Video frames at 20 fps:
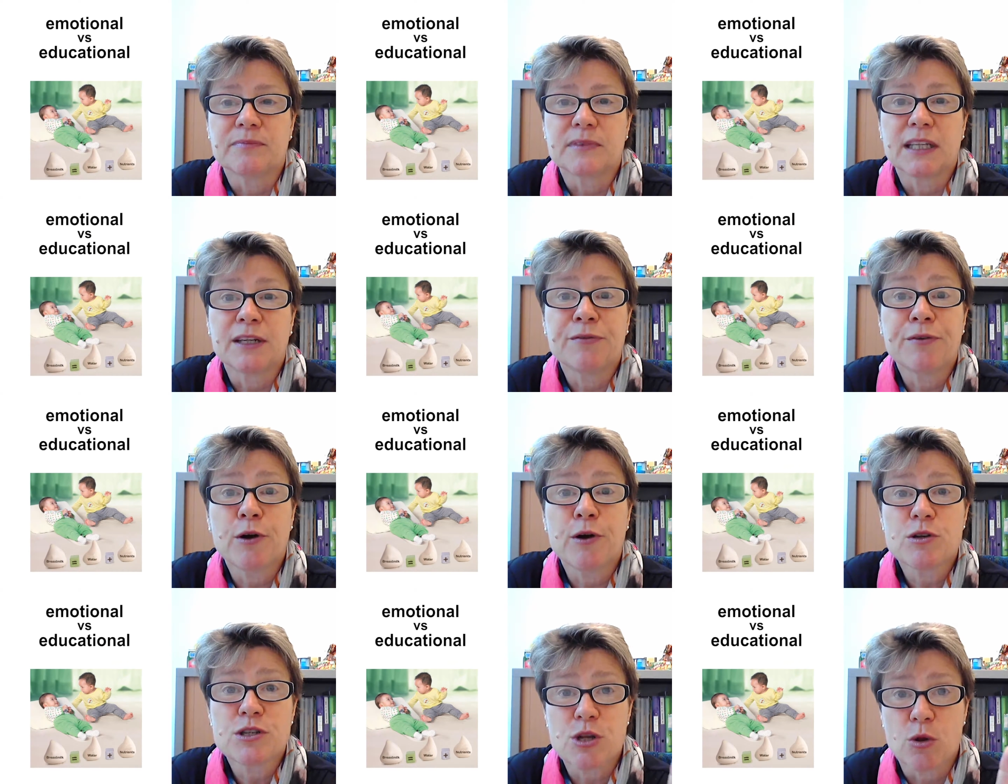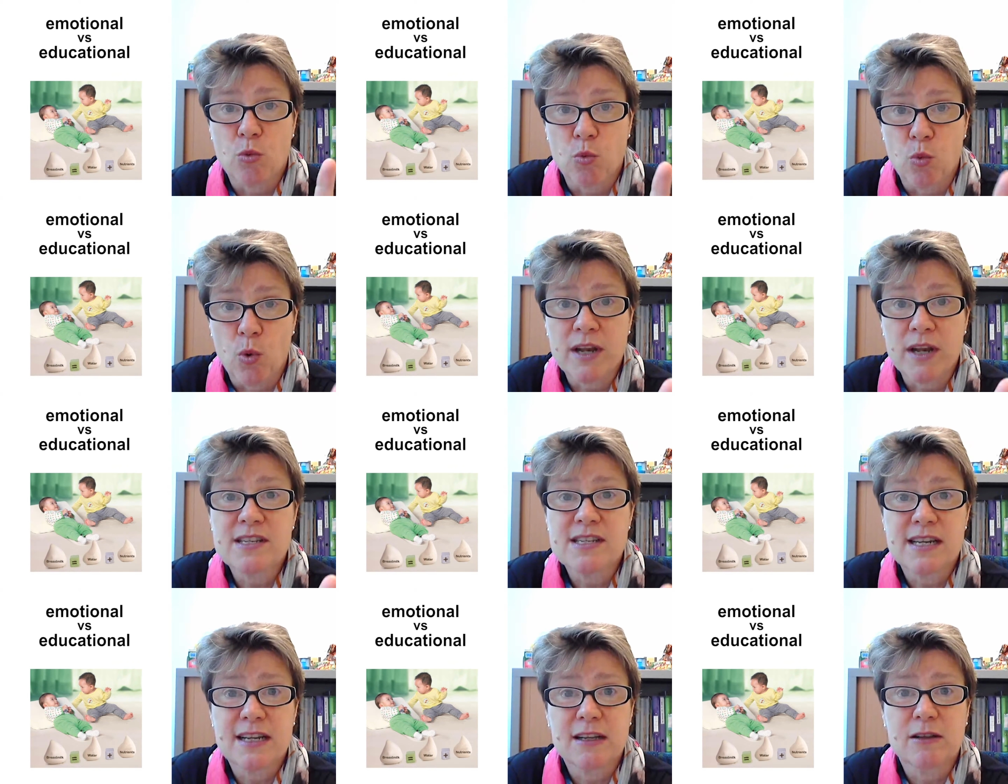It focused on
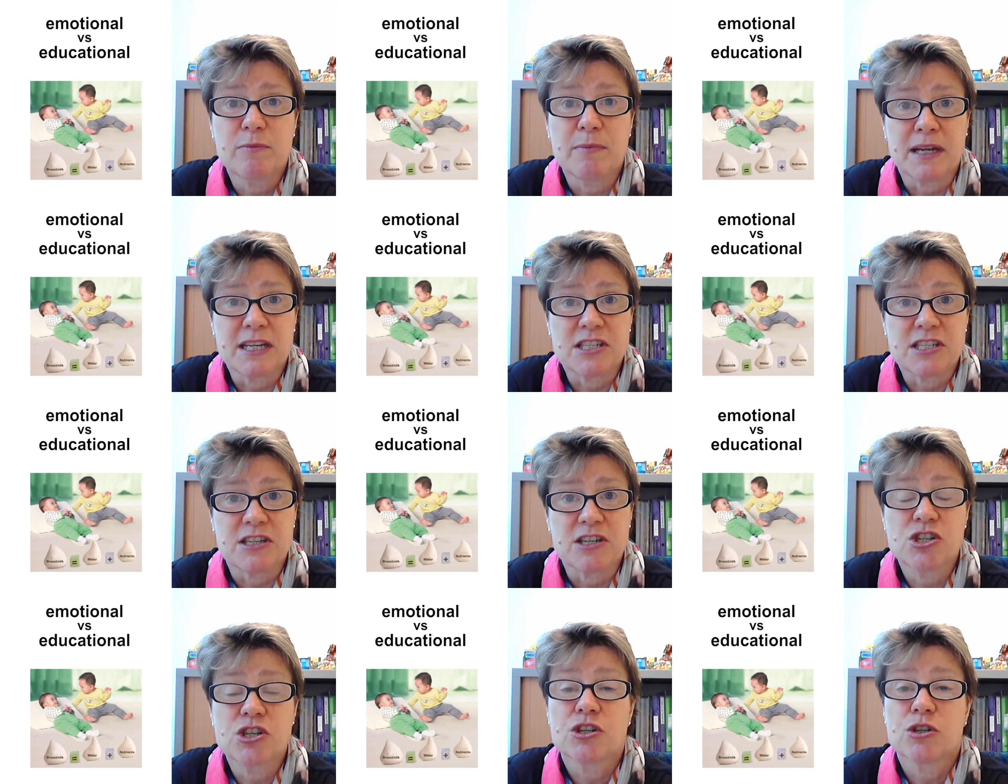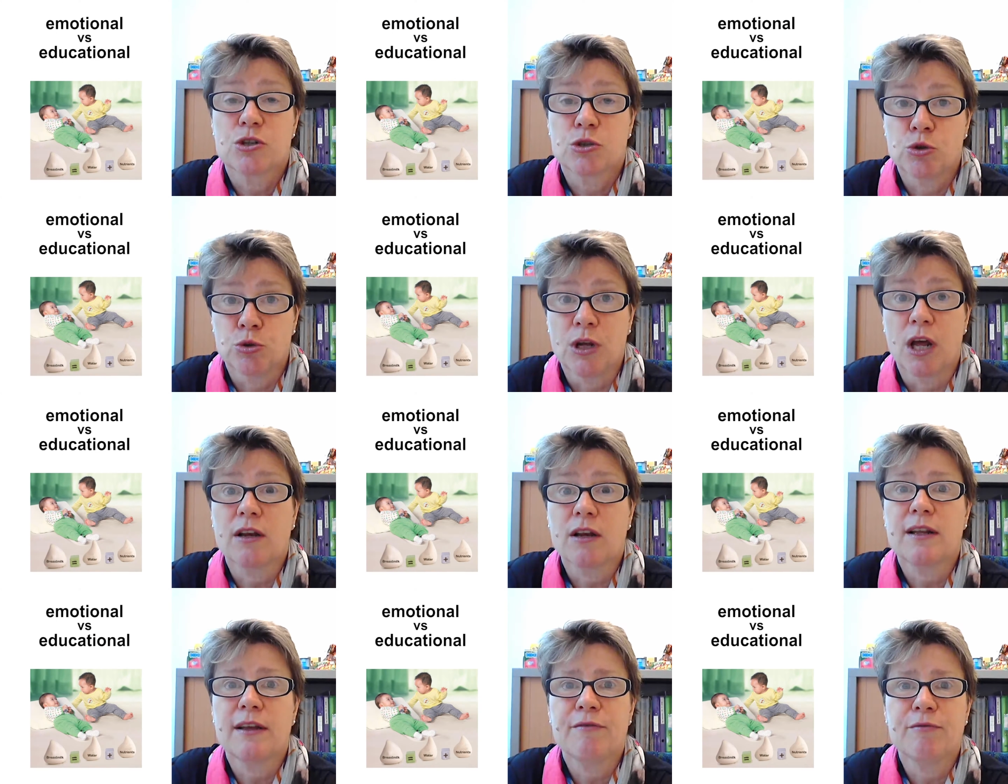one single message: do
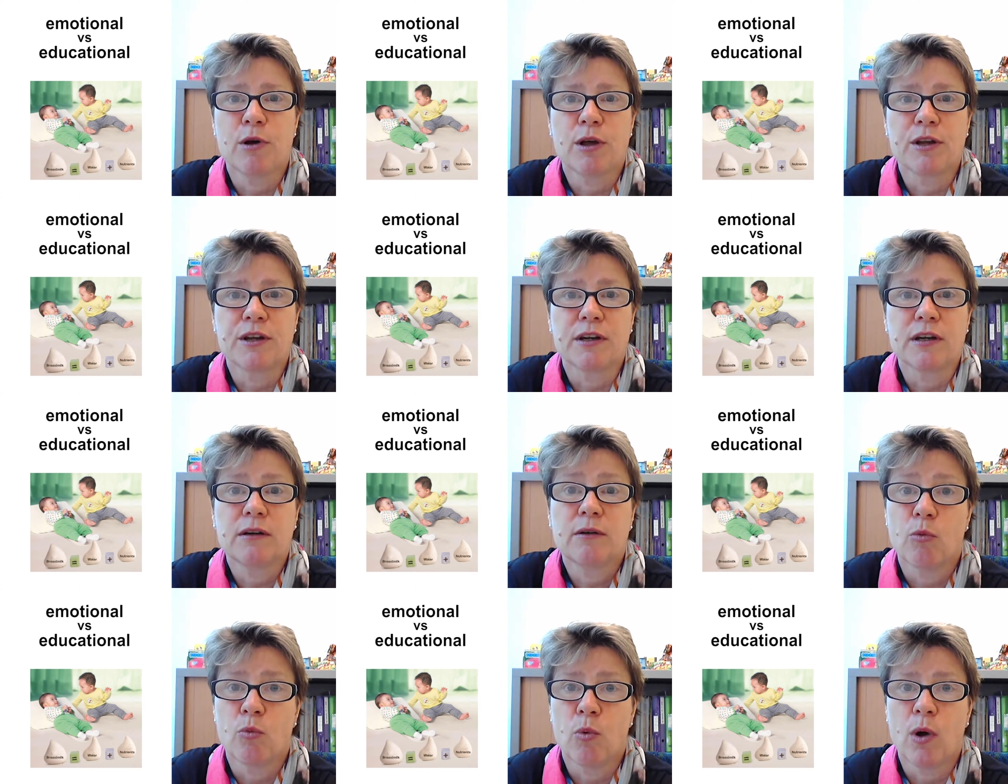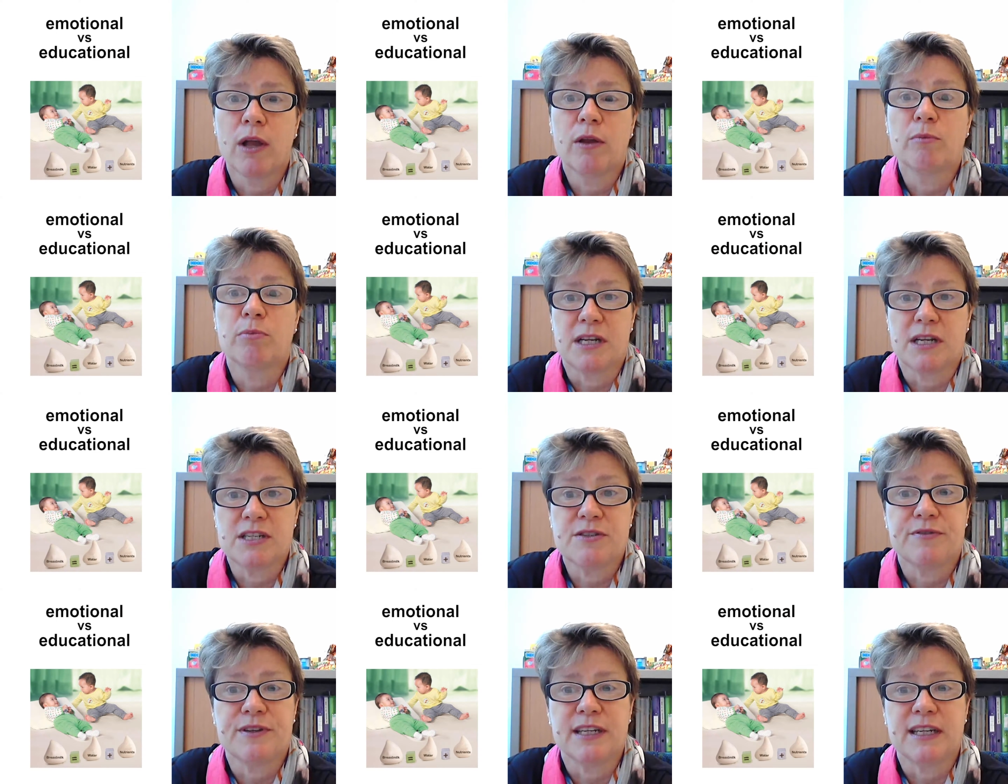not give water while
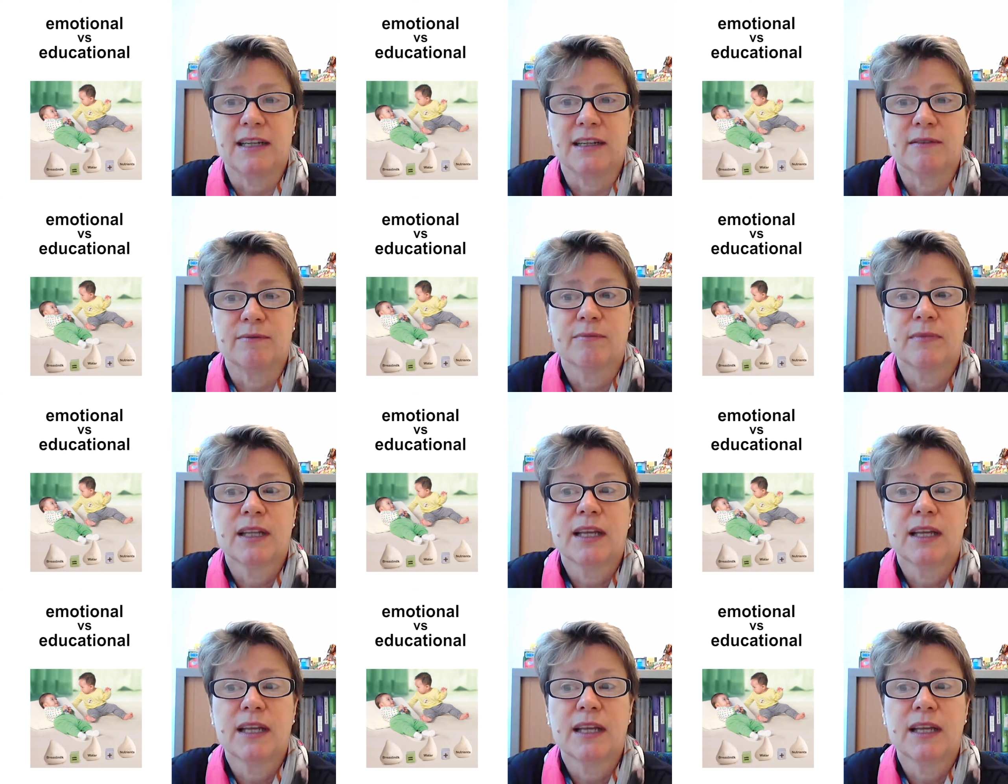breastfeeding.